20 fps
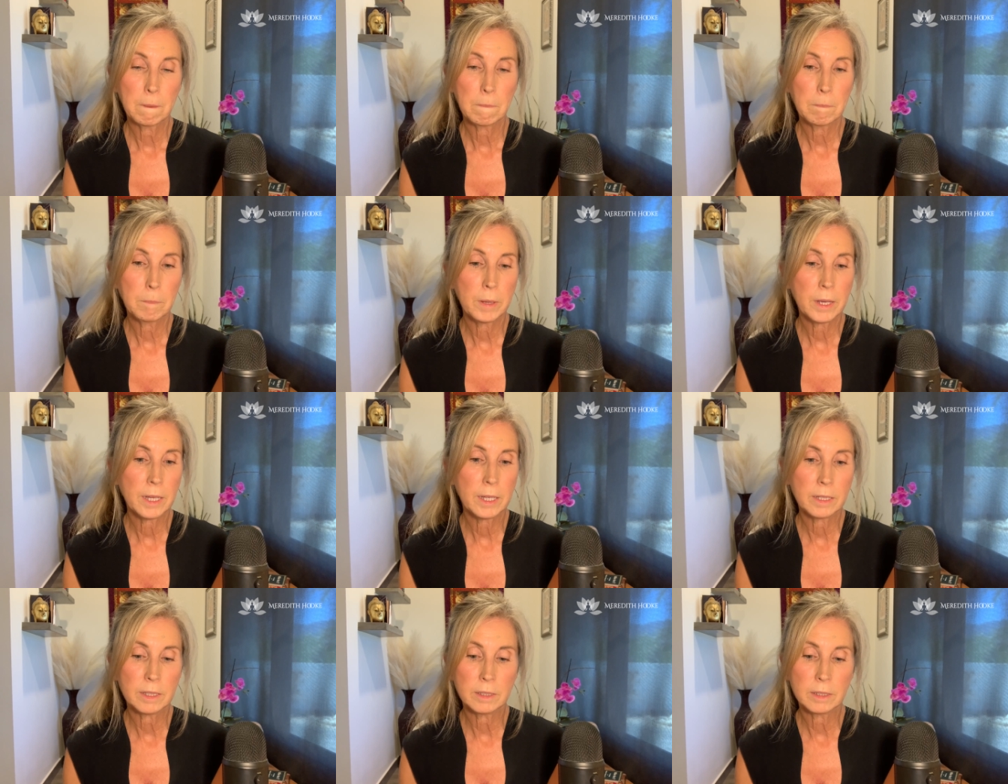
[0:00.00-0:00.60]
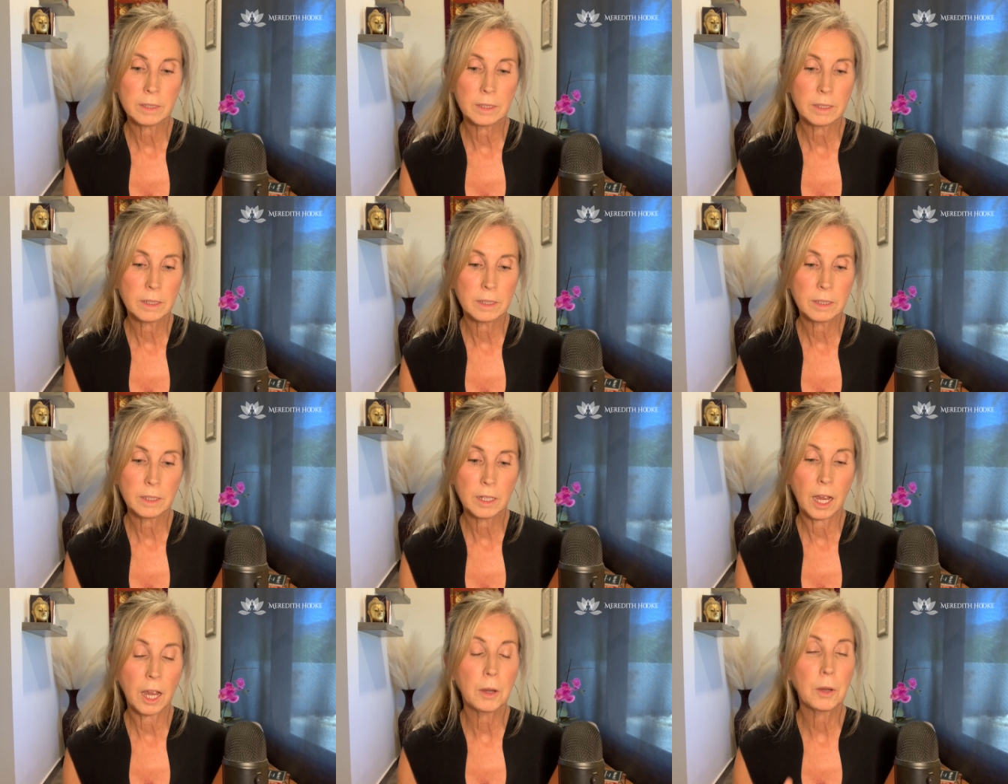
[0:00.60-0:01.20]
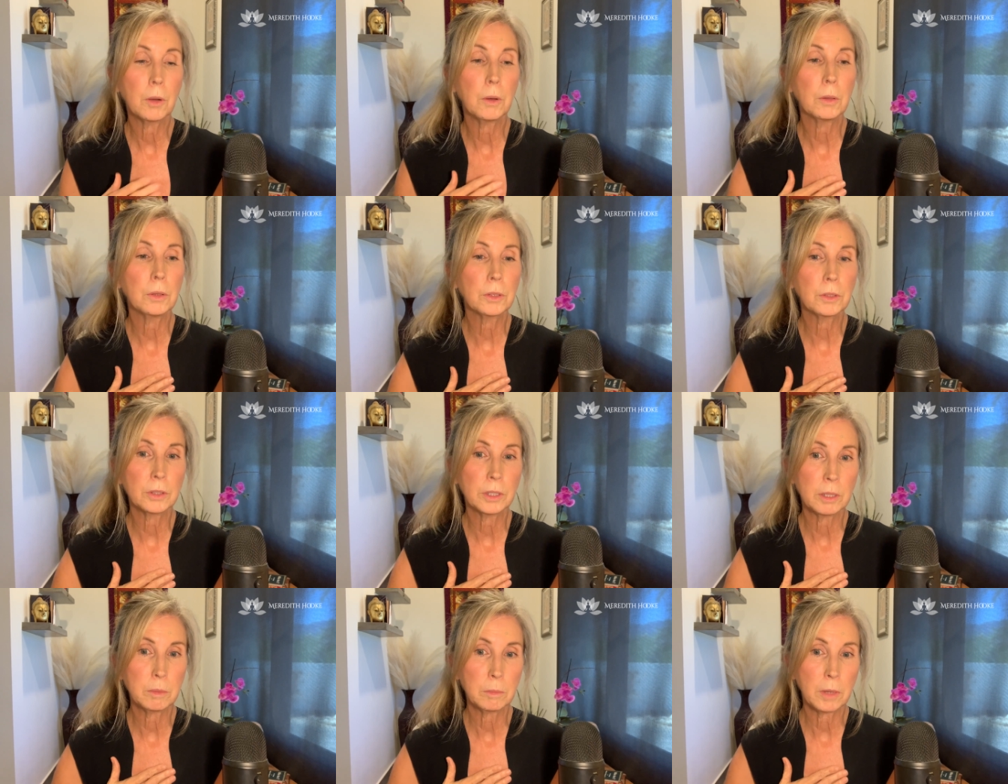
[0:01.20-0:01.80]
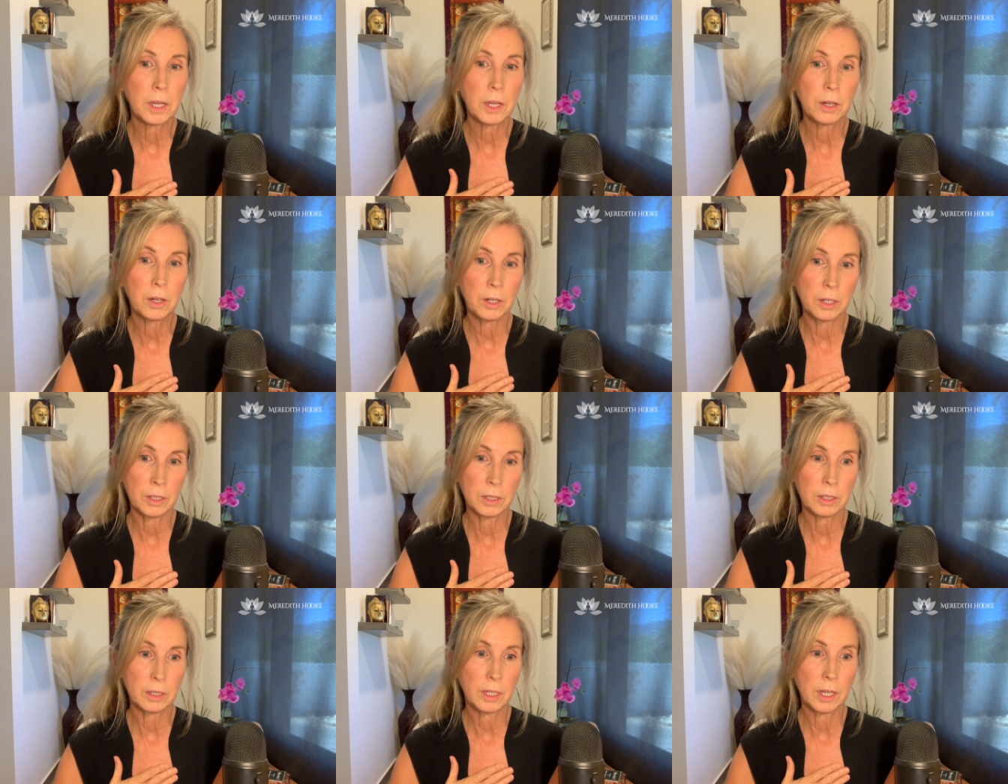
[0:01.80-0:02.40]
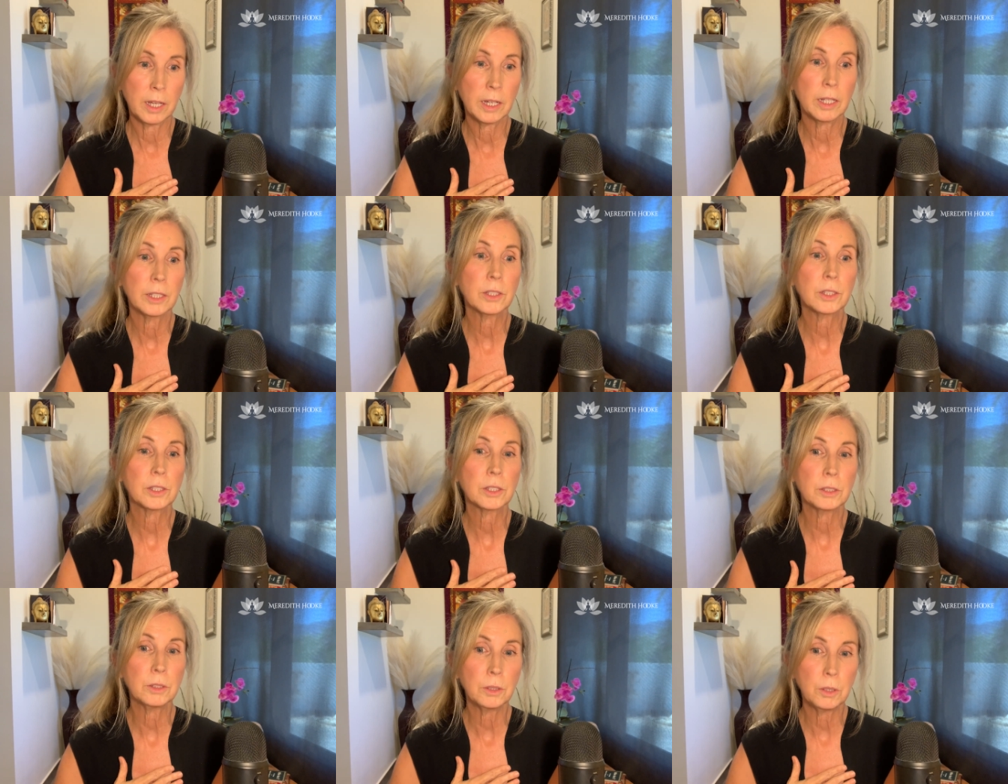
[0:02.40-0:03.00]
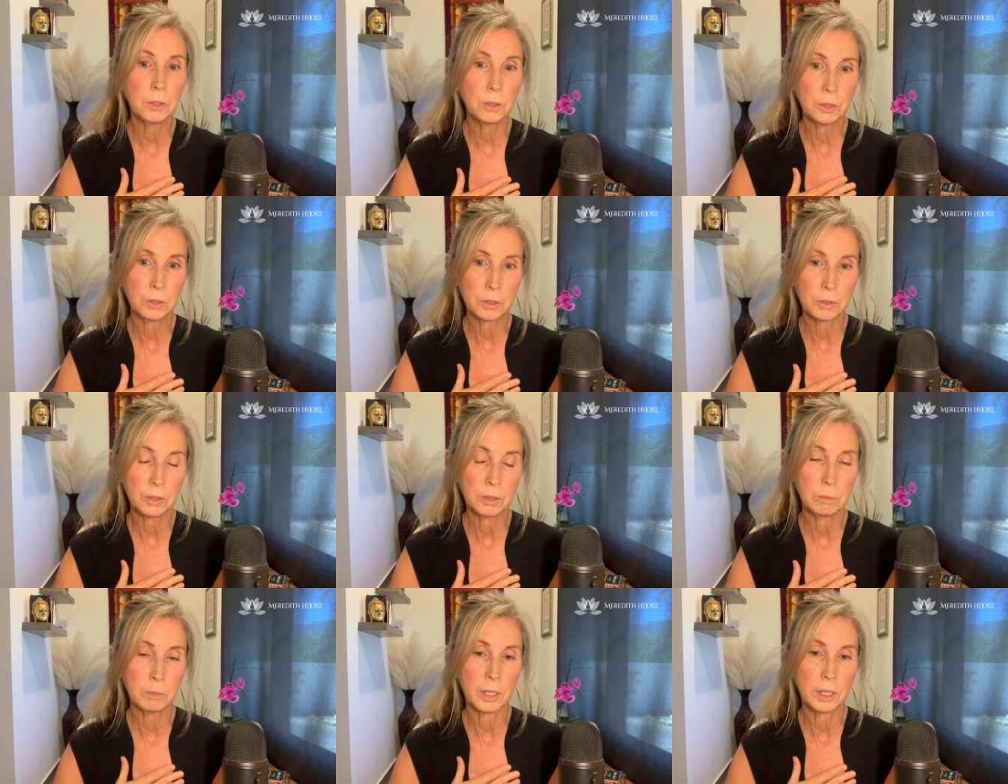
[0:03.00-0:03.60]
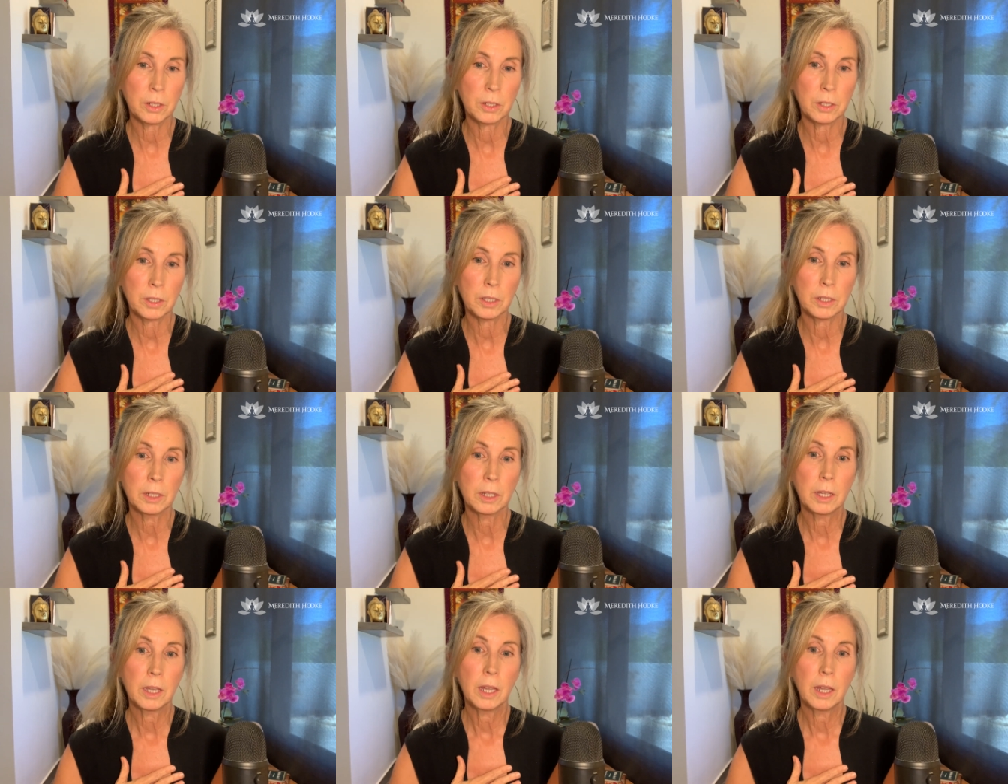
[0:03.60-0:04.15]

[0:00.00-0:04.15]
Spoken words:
But I hold her in my heart, and I still hold her in my heart.